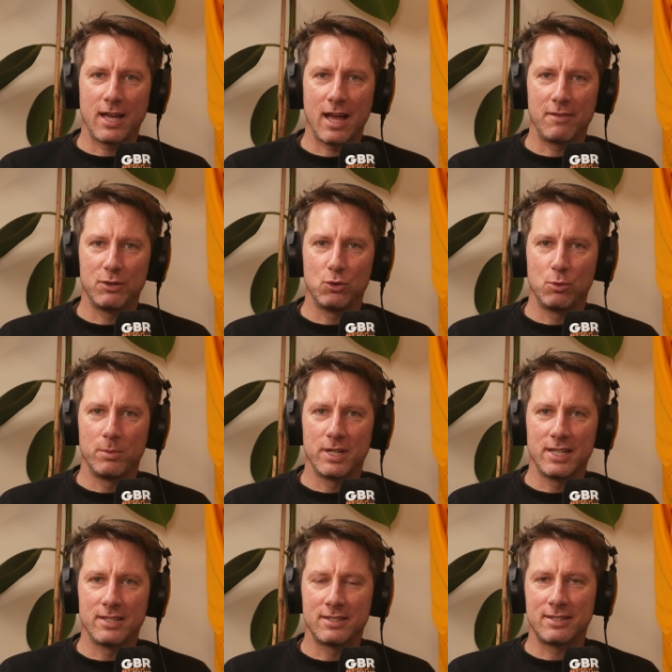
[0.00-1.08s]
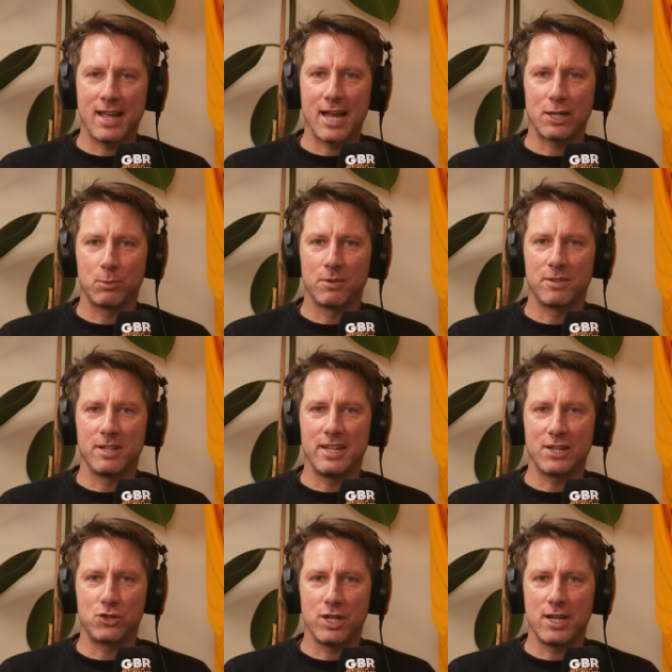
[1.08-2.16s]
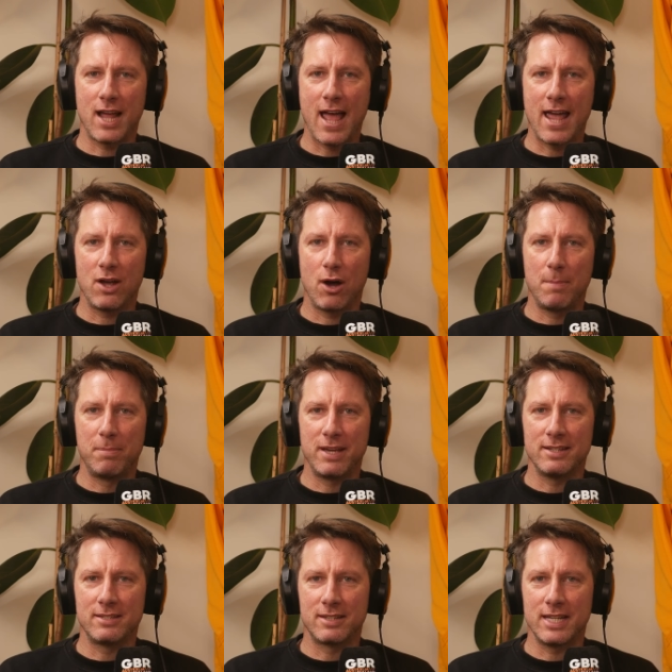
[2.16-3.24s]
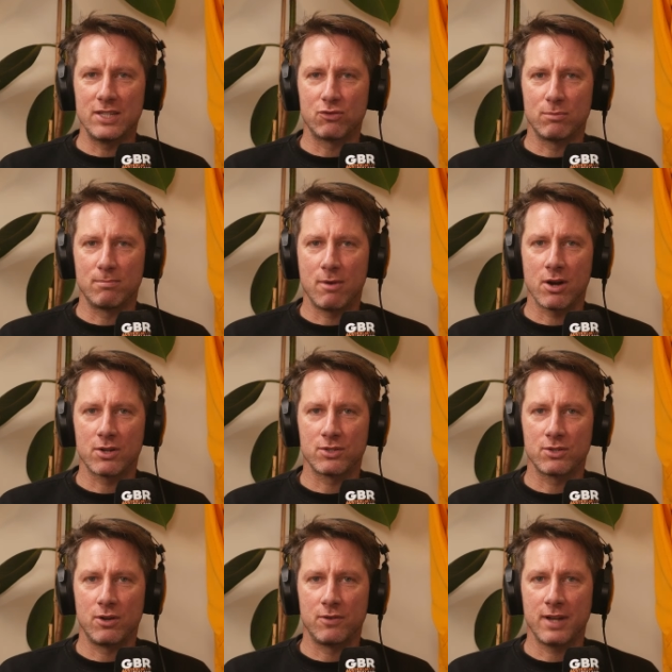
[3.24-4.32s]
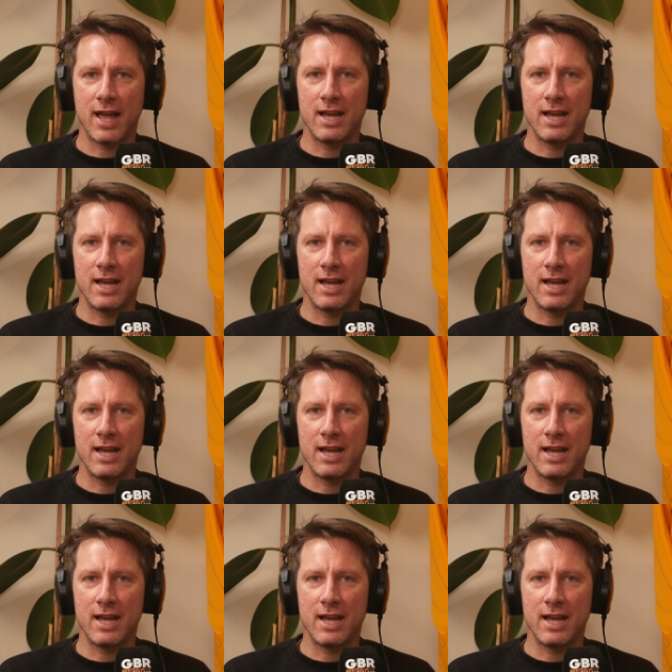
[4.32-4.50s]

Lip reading: Harvey Norman is stacked with Next Gen AI PCs from Microsoft,